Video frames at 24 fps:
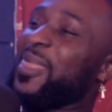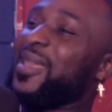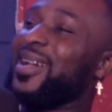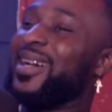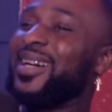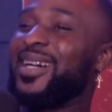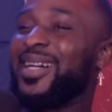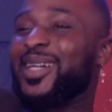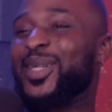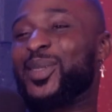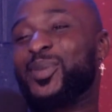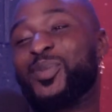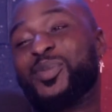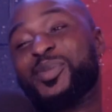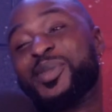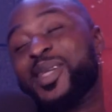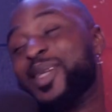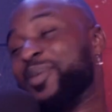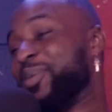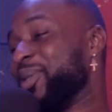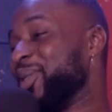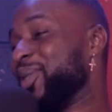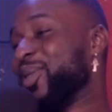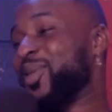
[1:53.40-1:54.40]

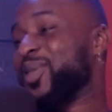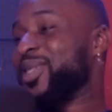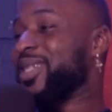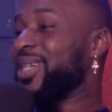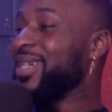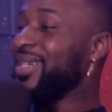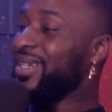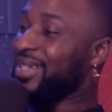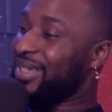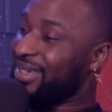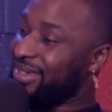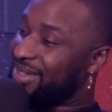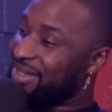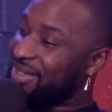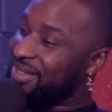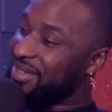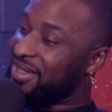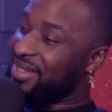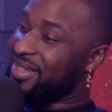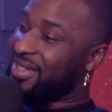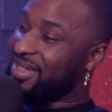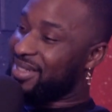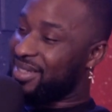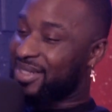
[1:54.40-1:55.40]
Maybe you could say that.
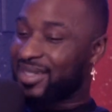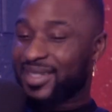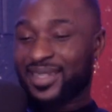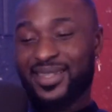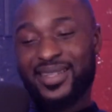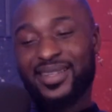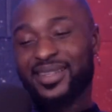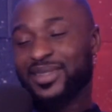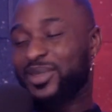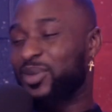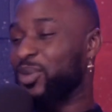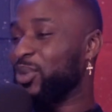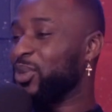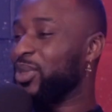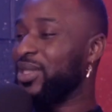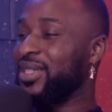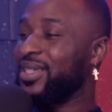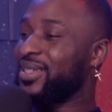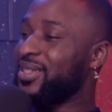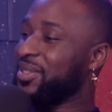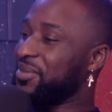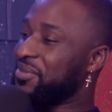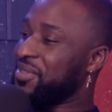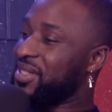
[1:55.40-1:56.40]
Yes, yeah. I throw
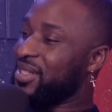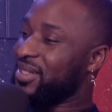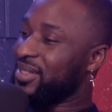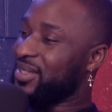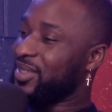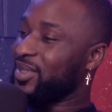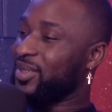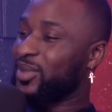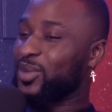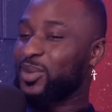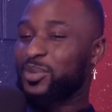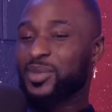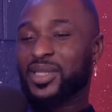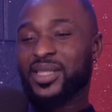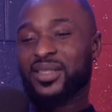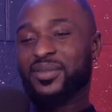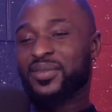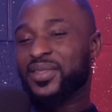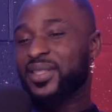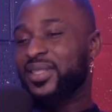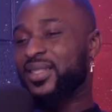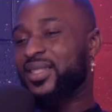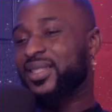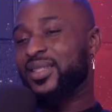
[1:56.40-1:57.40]
lit events. My
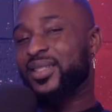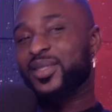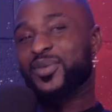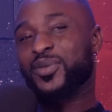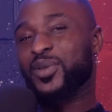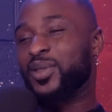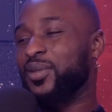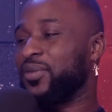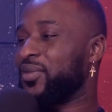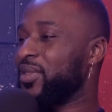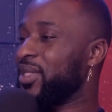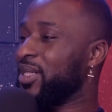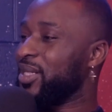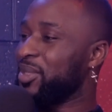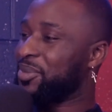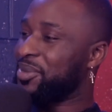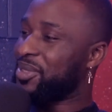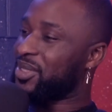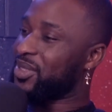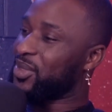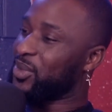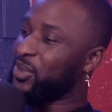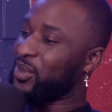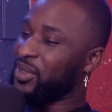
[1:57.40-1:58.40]
event is full of vibes.
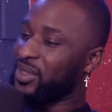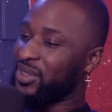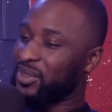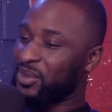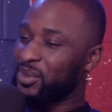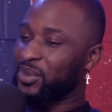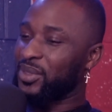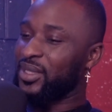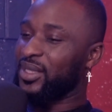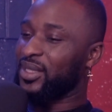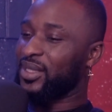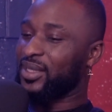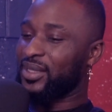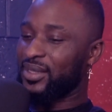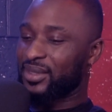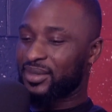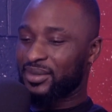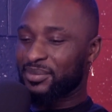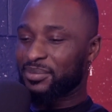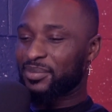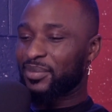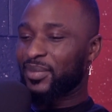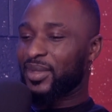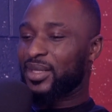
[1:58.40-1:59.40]
So yeah.
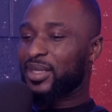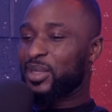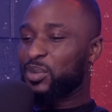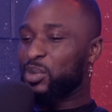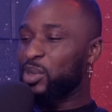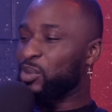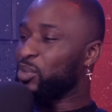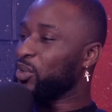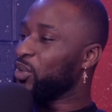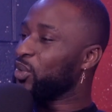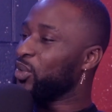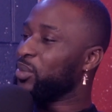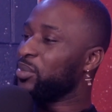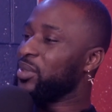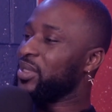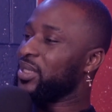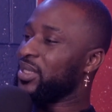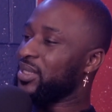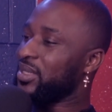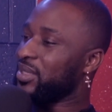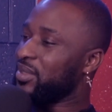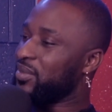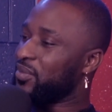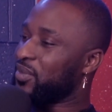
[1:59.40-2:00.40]
People know me
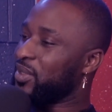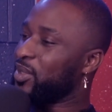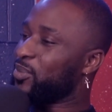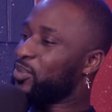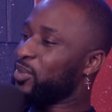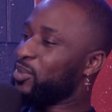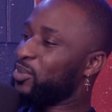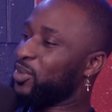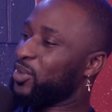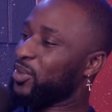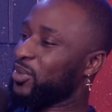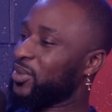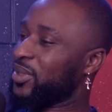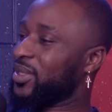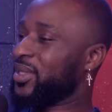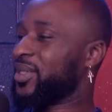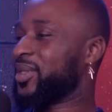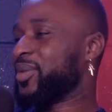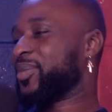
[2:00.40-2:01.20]
as an event promoter, yeah.